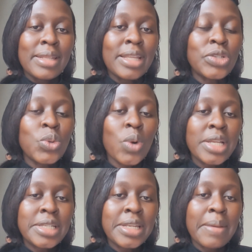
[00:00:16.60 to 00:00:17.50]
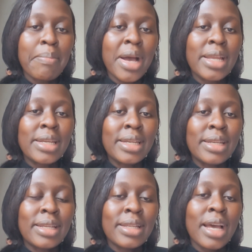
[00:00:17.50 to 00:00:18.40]
that you want in a man,
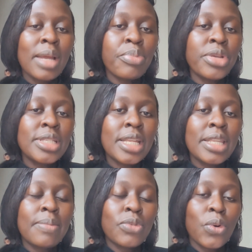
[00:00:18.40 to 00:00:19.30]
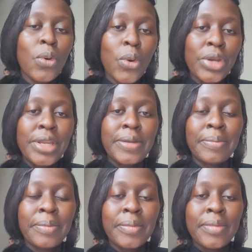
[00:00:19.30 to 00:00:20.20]
and present them to God.
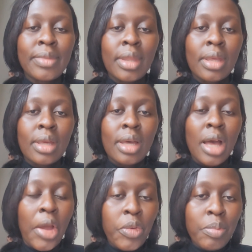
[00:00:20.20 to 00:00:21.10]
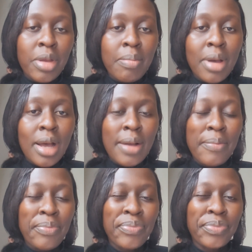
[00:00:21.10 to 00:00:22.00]
I remember
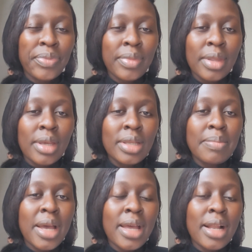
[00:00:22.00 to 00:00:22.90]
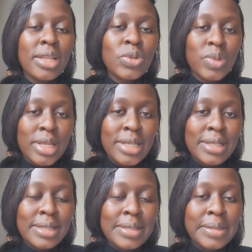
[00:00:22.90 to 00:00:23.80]
in my early
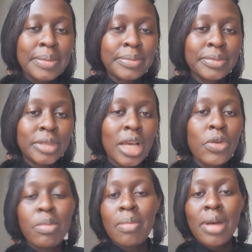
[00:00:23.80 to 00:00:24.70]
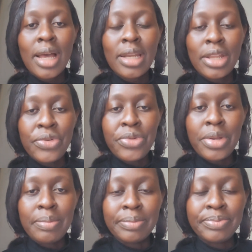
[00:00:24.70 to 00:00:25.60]
20s, I had a
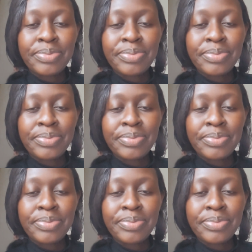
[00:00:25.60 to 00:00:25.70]
dream.